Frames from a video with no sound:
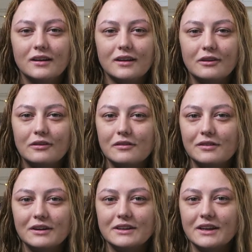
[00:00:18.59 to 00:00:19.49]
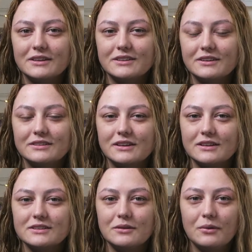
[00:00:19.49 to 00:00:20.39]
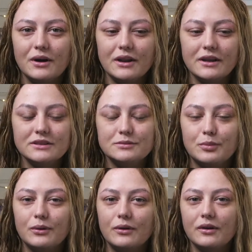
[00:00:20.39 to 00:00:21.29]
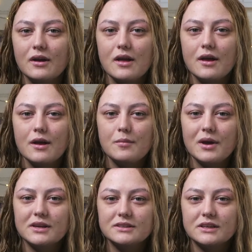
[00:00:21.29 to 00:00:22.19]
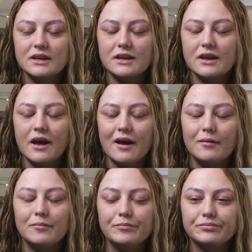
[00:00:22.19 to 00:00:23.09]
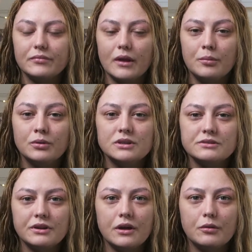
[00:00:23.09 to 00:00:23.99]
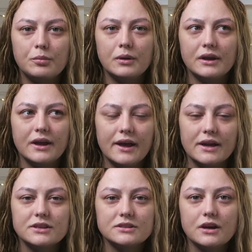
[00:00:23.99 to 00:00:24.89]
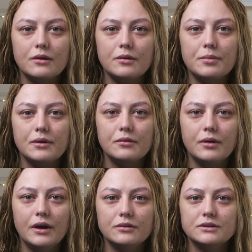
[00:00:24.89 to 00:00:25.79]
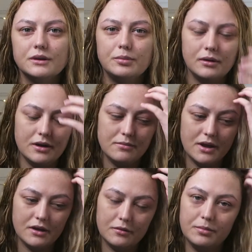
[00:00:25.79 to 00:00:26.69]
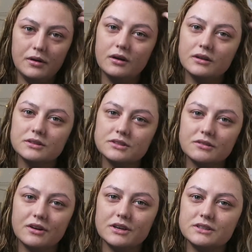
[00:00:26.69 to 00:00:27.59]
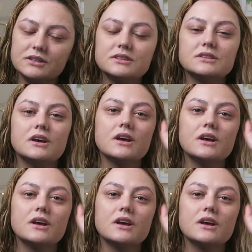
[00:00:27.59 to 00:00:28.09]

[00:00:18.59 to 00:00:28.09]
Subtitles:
like looking for attention, because that's not what it is. But basically, I put this video up like ages ago about how to apply makeup on psoriasis,